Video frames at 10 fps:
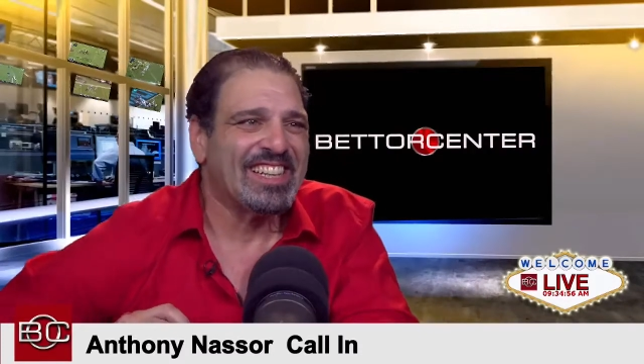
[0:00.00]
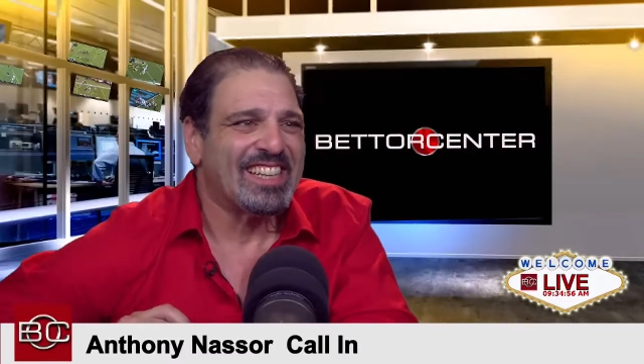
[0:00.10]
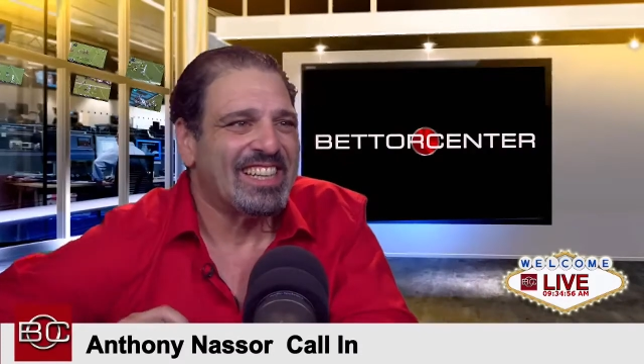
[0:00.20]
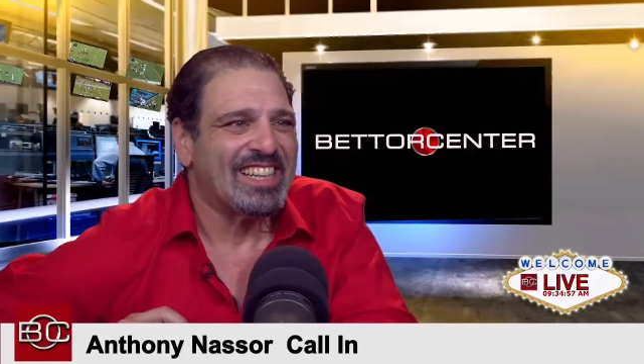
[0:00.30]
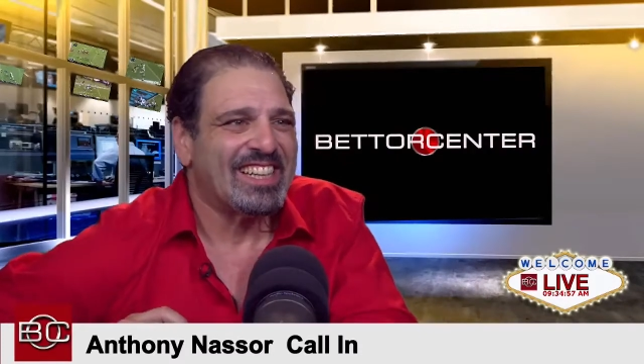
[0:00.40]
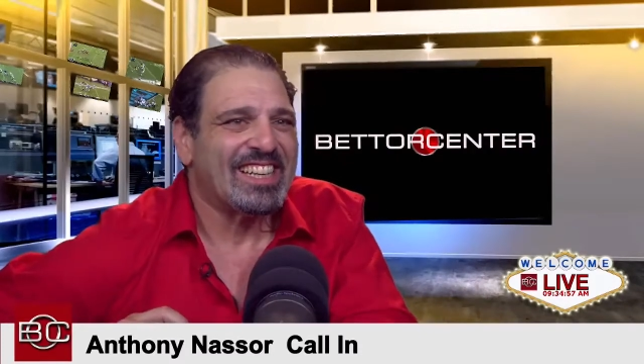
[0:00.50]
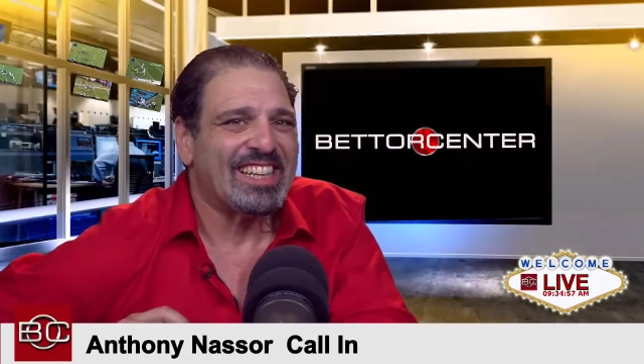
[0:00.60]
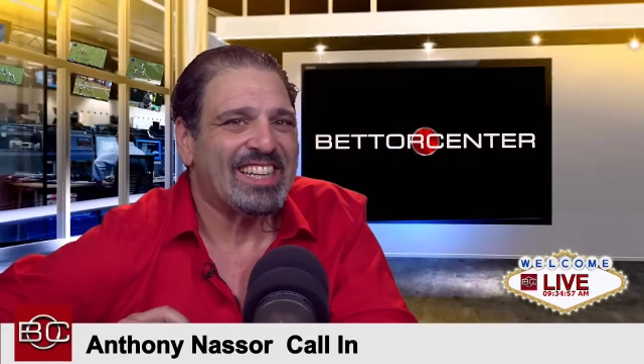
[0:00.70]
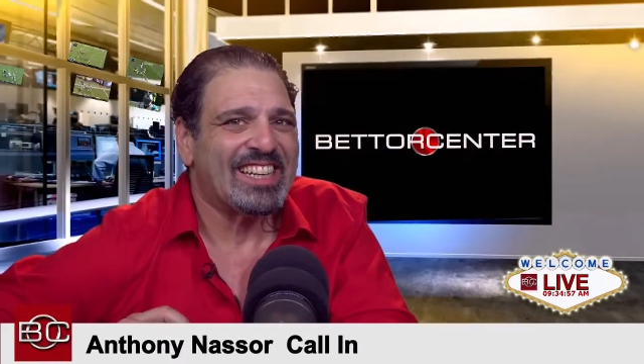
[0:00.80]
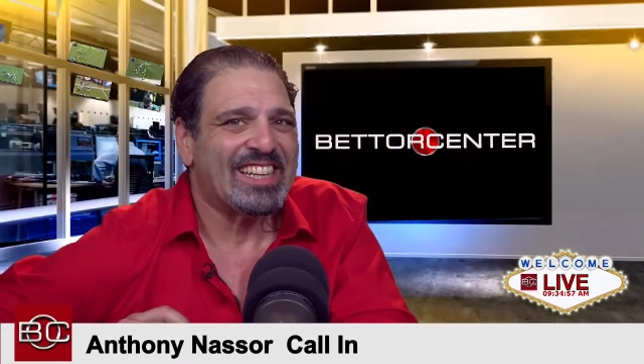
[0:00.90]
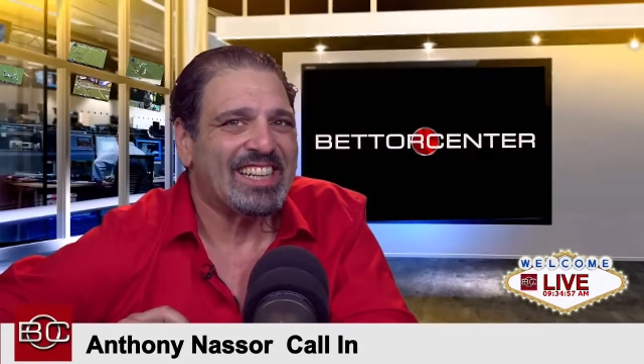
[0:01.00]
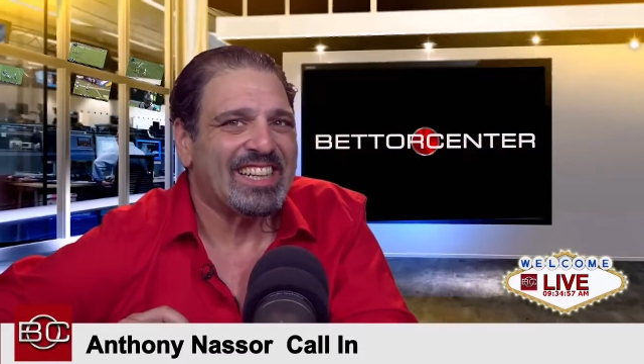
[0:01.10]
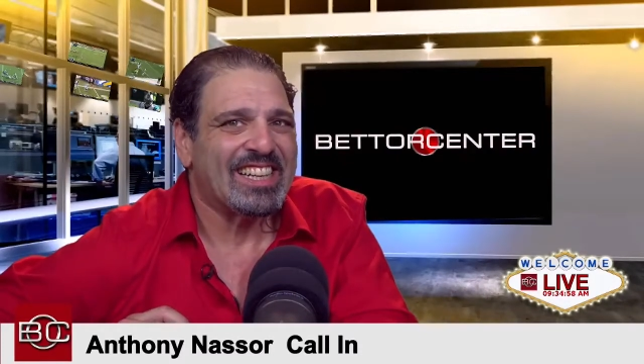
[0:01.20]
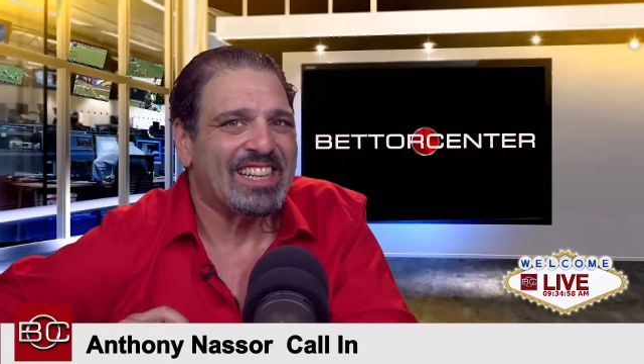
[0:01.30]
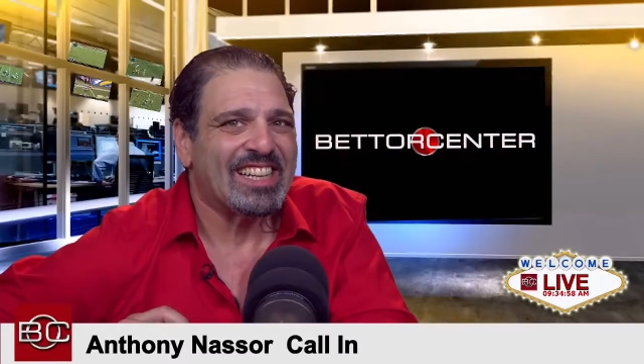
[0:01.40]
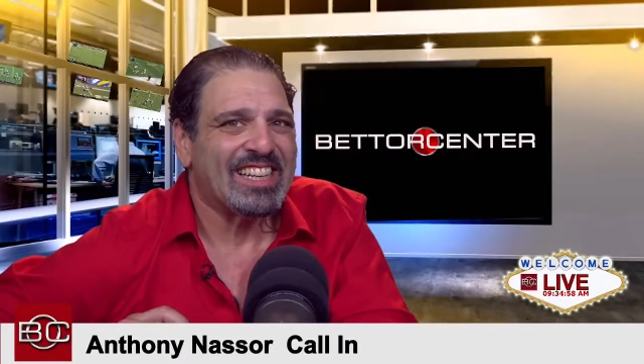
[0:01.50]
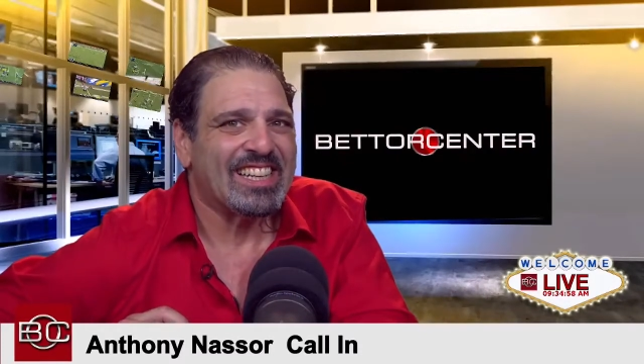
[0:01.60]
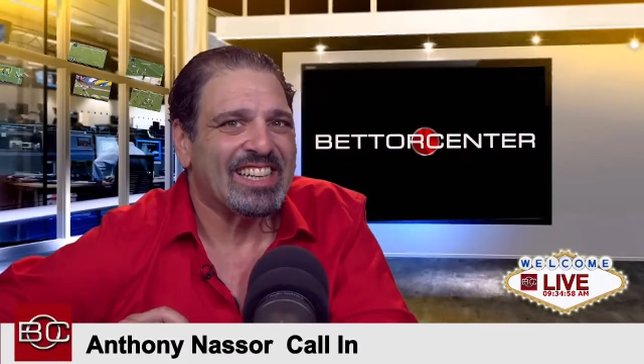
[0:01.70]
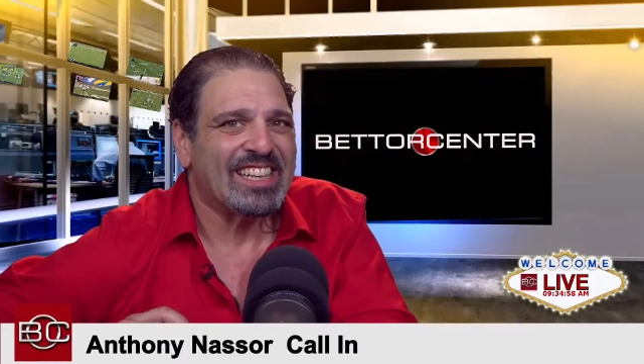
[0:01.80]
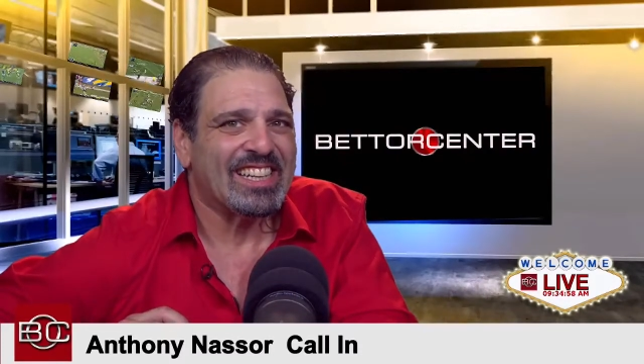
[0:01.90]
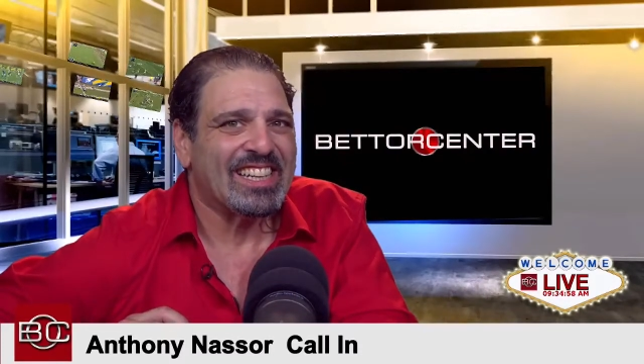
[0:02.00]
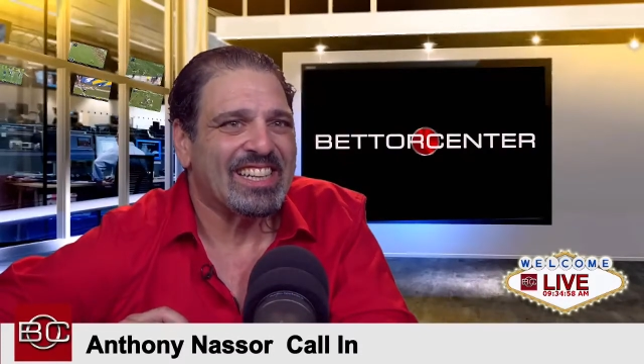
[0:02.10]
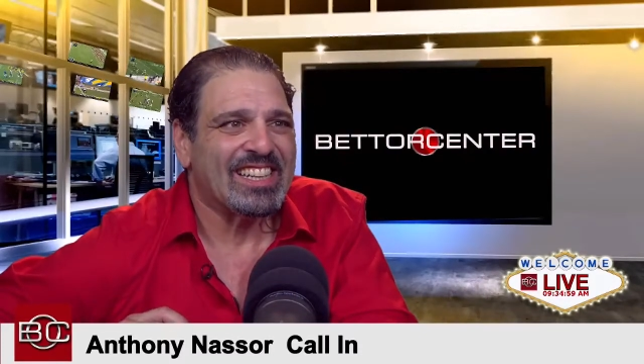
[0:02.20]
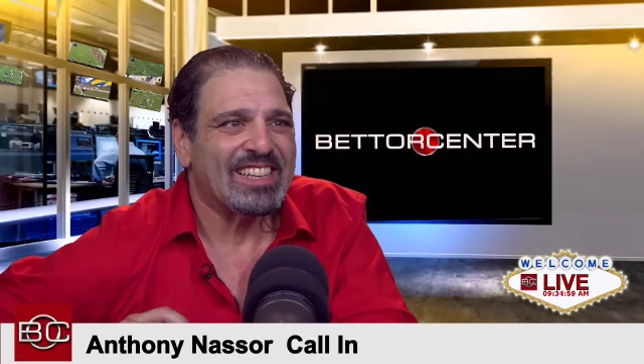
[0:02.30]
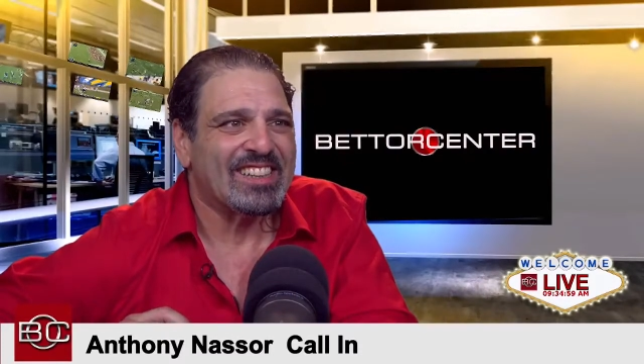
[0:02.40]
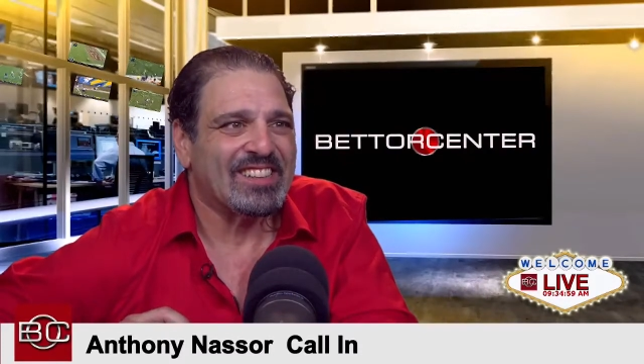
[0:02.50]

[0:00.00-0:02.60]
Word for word: Somebody out there collect our money and get it back for us.